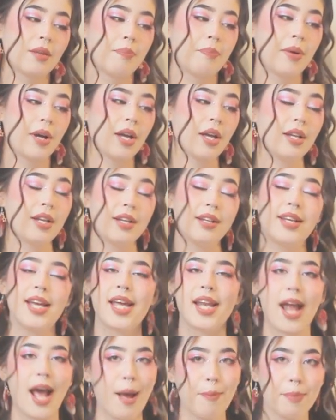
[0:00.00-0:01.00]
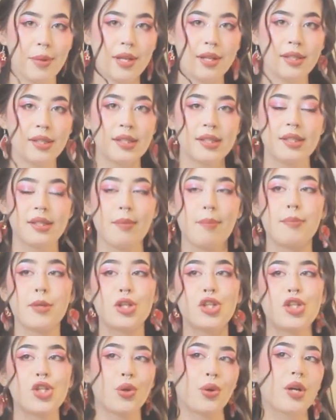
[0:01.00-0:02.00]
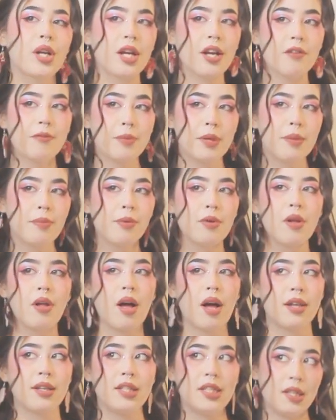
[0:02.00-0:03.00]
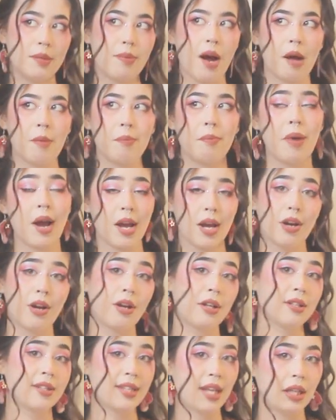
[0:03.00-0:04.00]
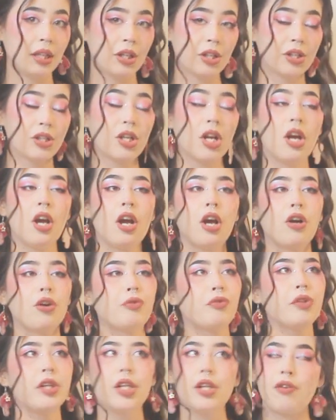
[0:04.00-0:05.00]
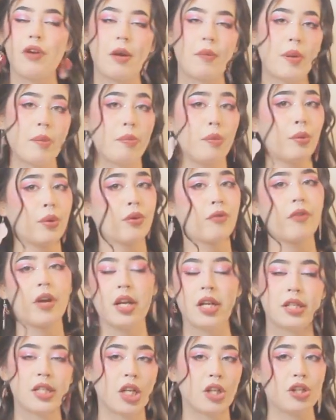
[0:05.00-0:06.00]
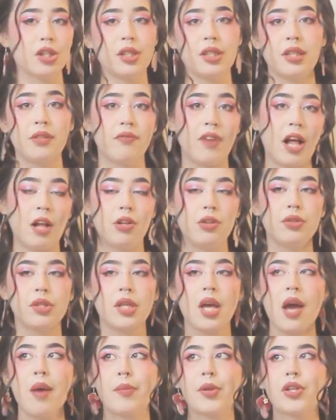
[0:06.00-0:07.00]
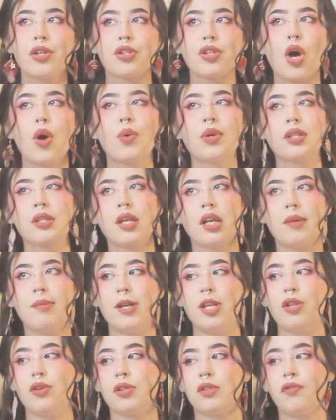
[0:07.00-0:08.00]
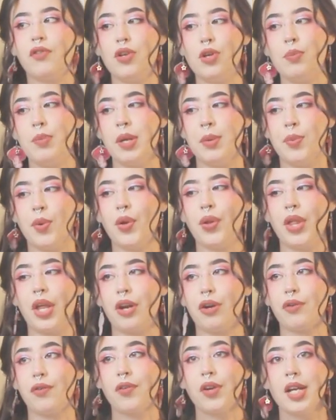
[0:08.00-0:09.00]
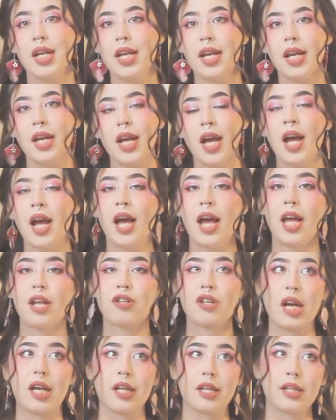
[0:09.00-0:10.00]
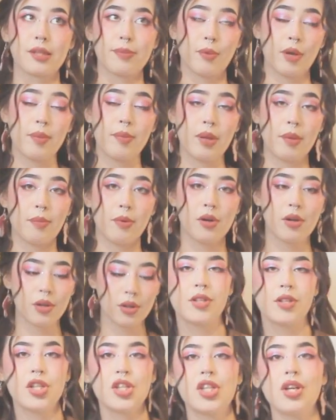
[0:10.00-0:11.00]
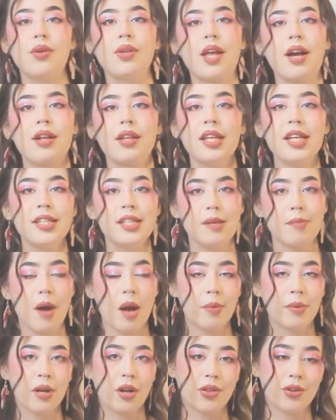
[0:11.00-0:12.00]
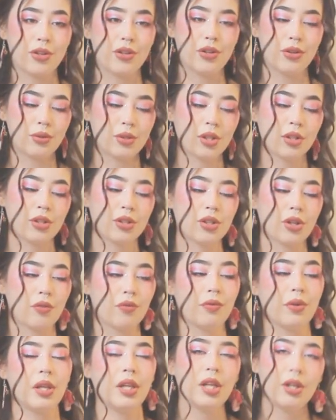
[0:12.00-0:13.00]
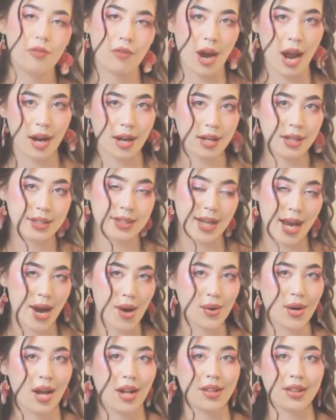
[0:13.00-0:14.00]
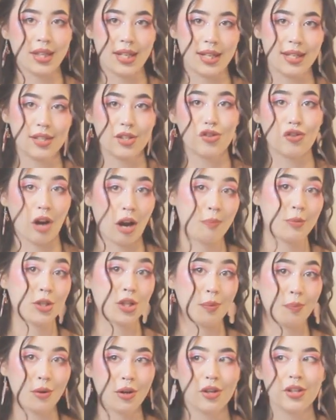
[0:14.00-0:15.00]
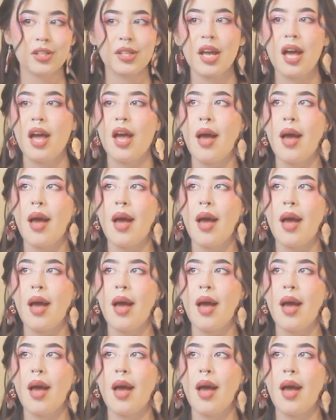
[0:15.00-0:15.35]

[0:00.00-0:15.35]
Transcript: but it happens. Majority of people on Depop, buyer and sellers, are really great people with great intentions and values, but there's always going to be those few people that are greedy and trying to exploit people. So luckily Depop and other users are really cracking down on these drop shippers,